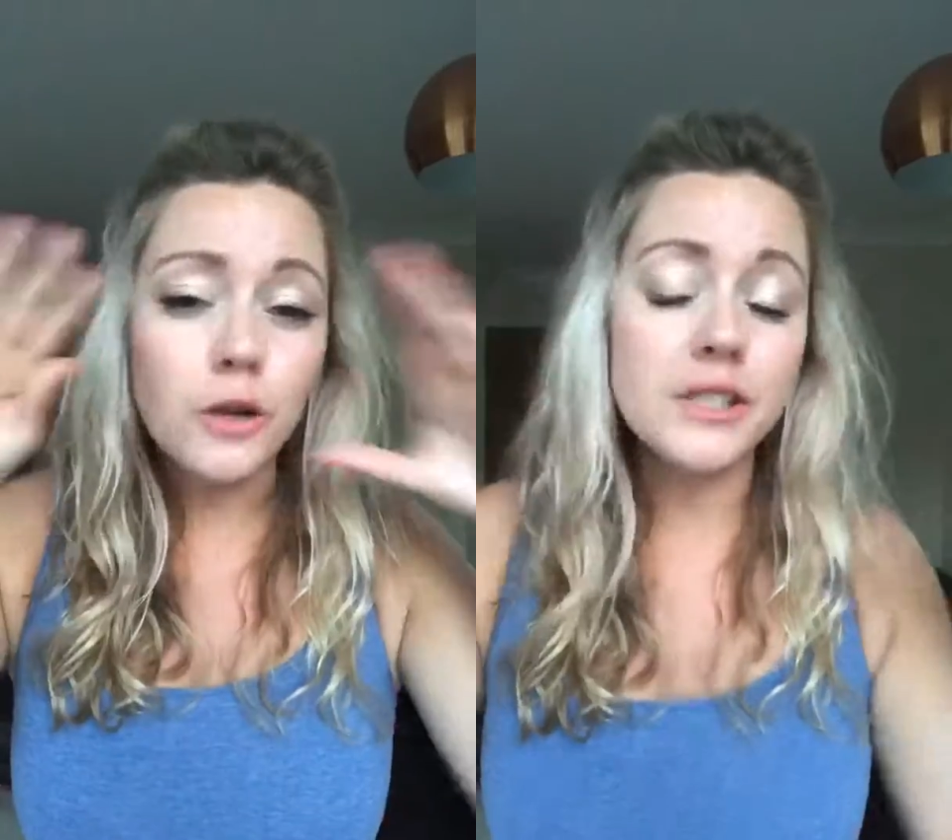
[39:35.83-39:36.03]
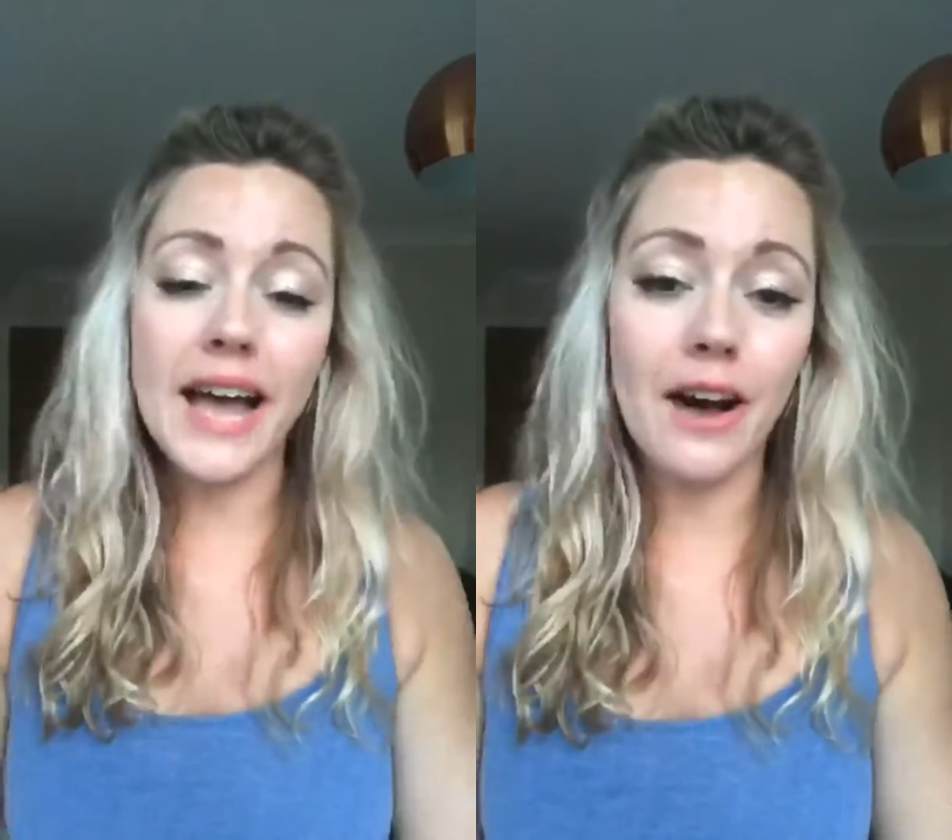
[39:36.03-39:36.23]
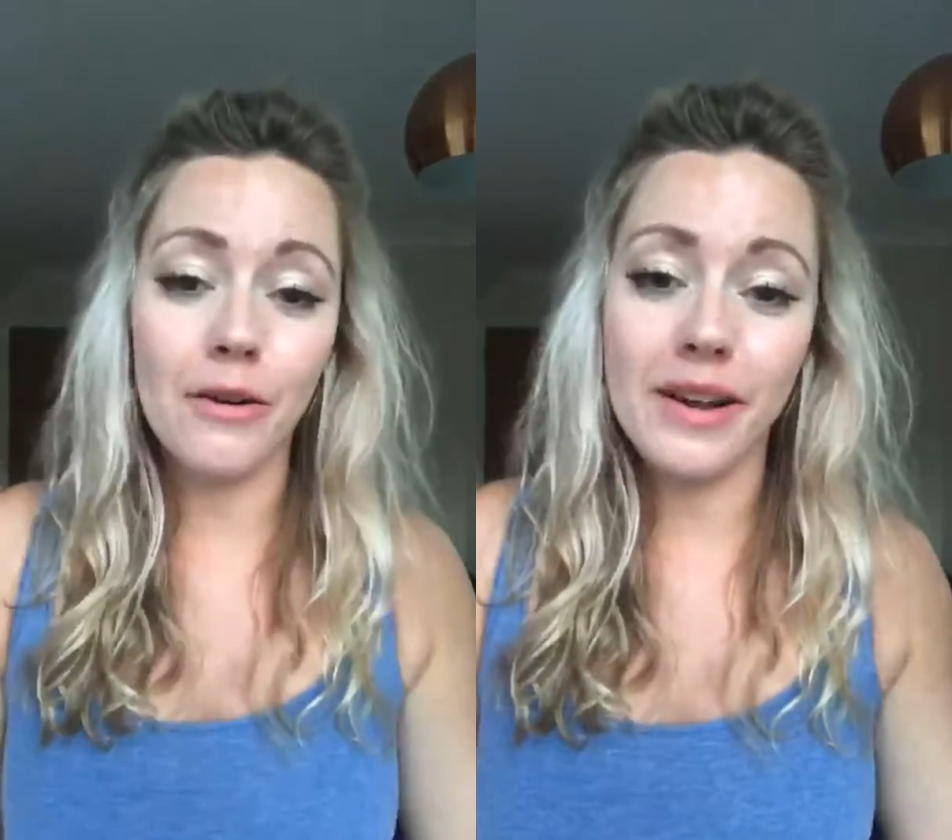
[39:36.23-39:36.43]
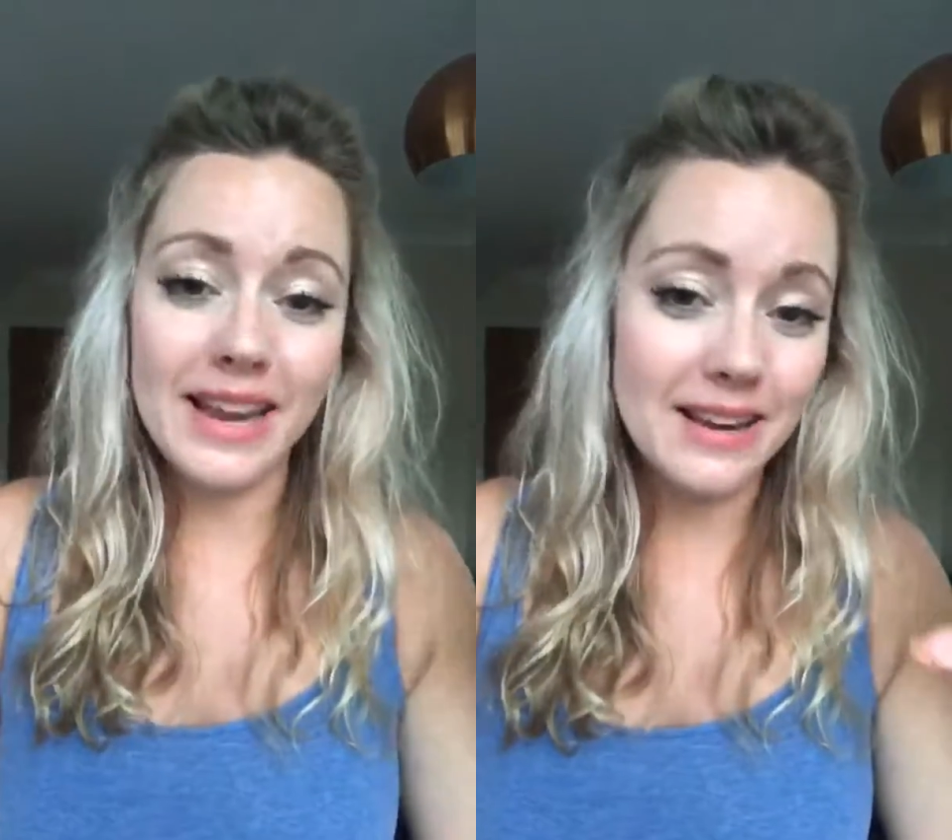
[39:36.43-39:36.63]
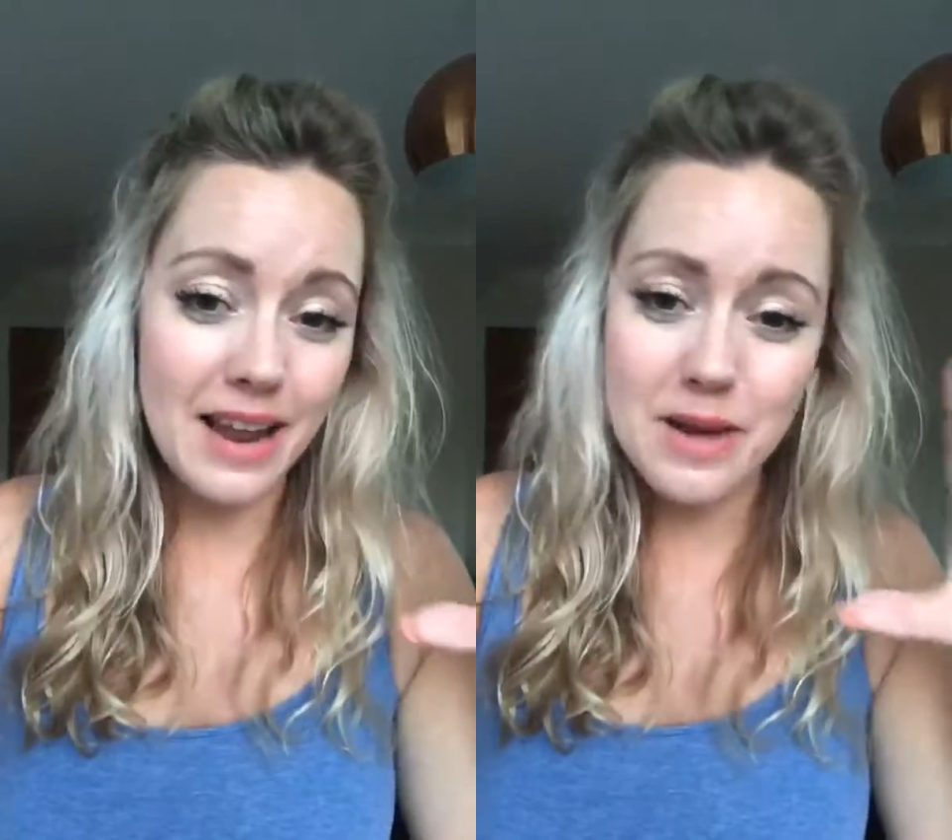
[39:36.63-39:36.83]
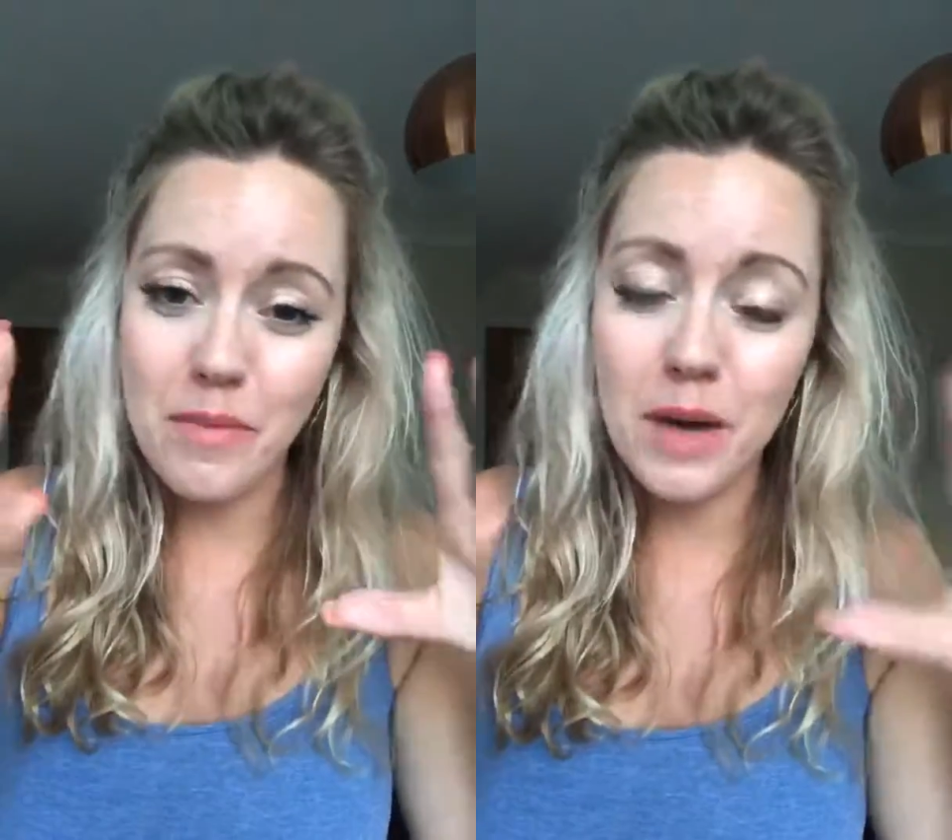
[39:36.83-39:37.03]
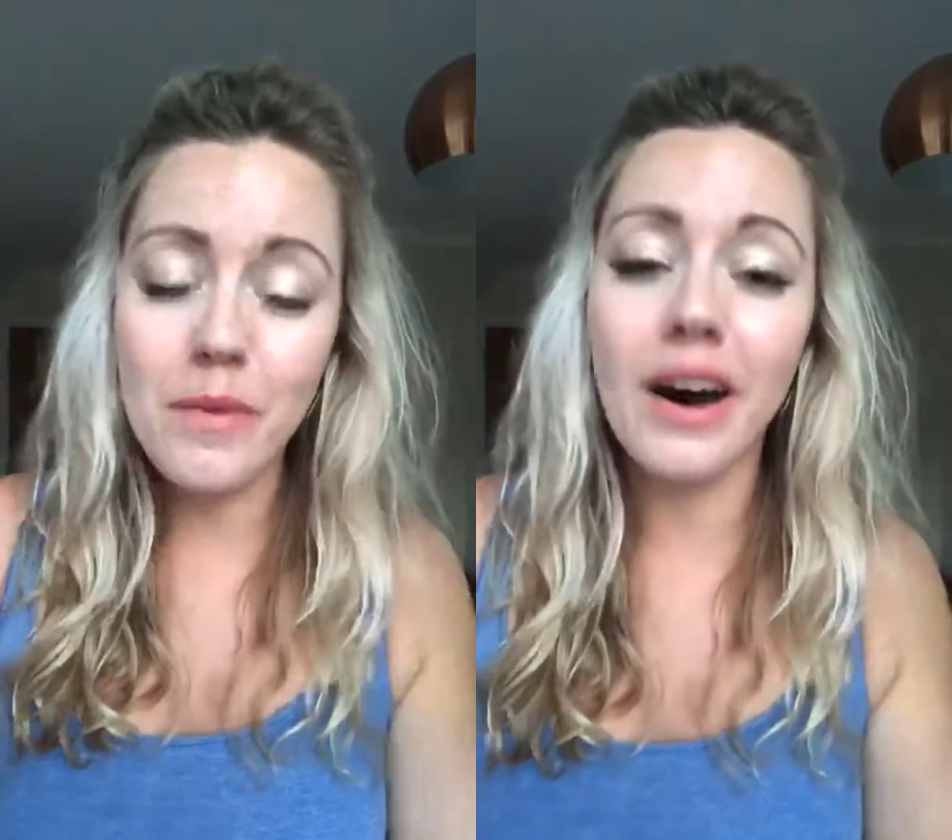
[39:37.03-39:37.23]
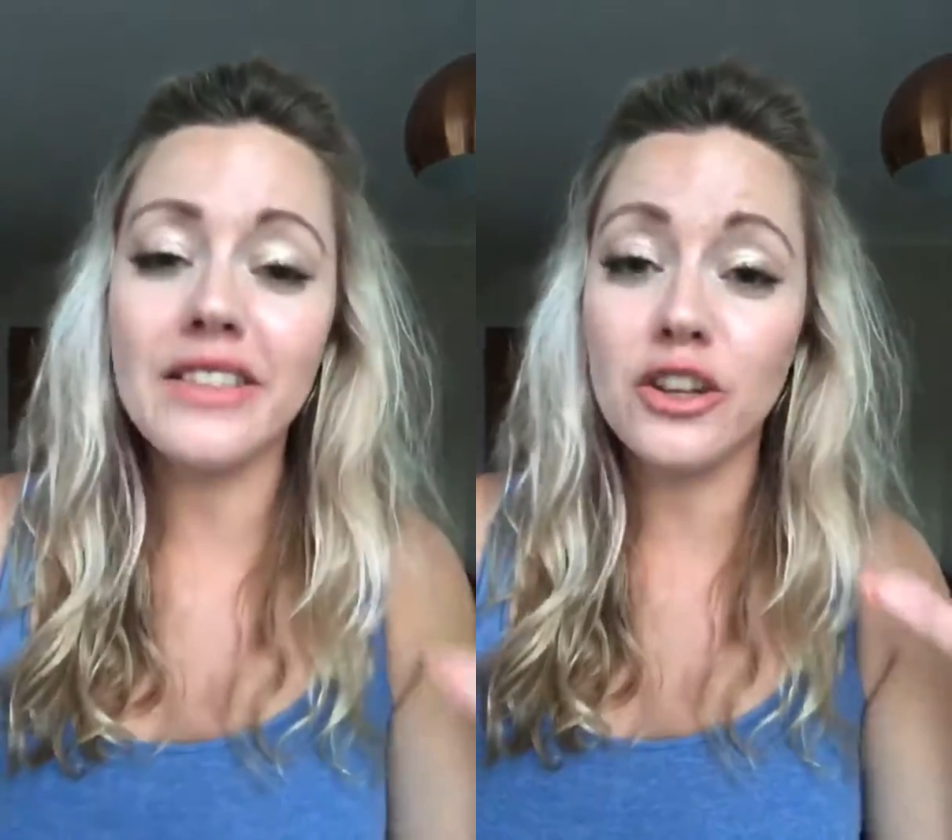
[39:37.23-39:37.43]
doubt in my
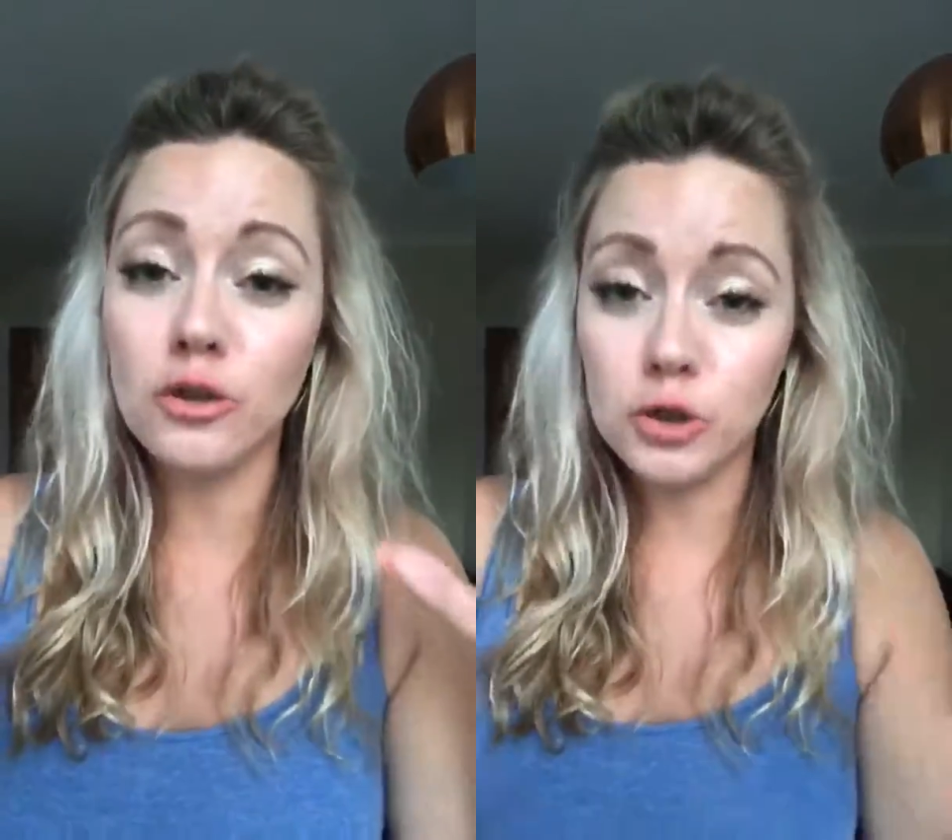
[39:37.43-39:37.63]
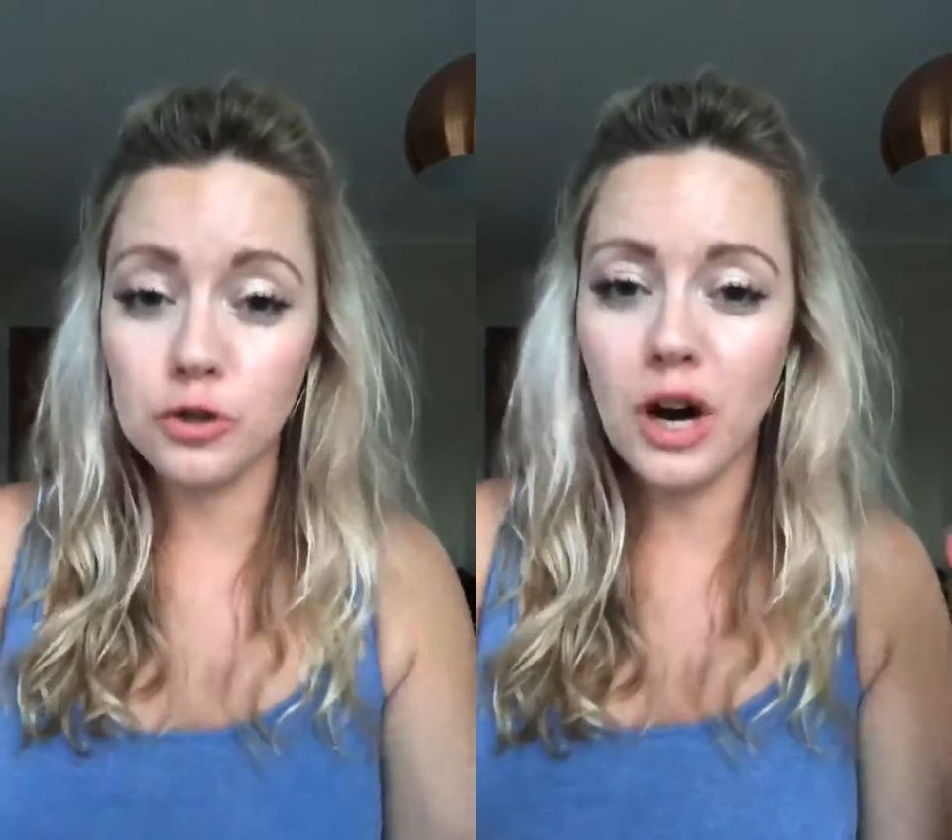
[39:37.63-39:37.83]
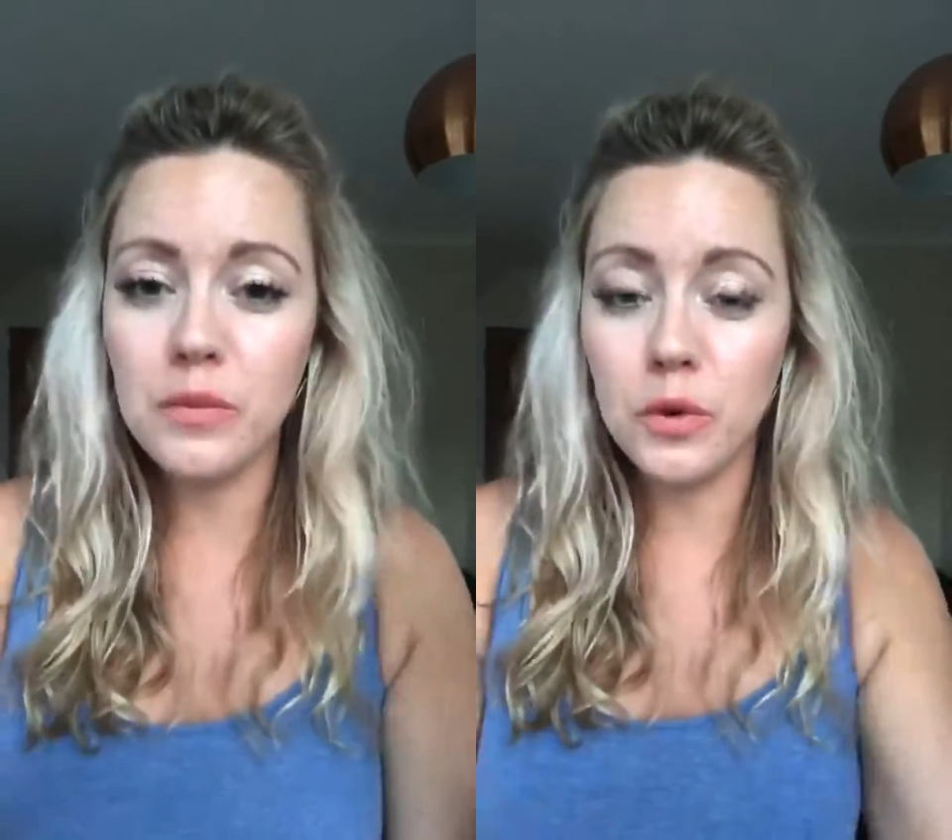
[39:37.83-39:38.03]
mind that your tribe will